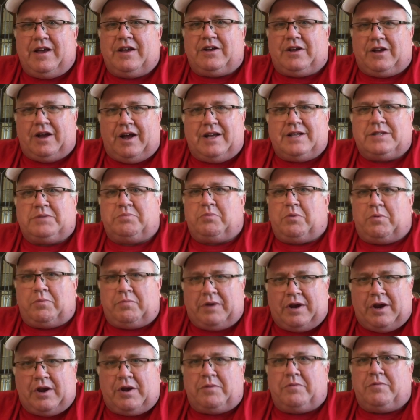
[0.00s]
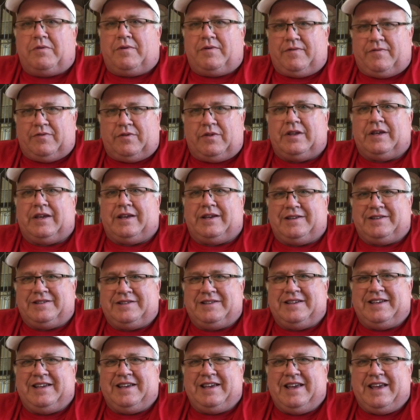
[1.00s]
God's preparing me for this.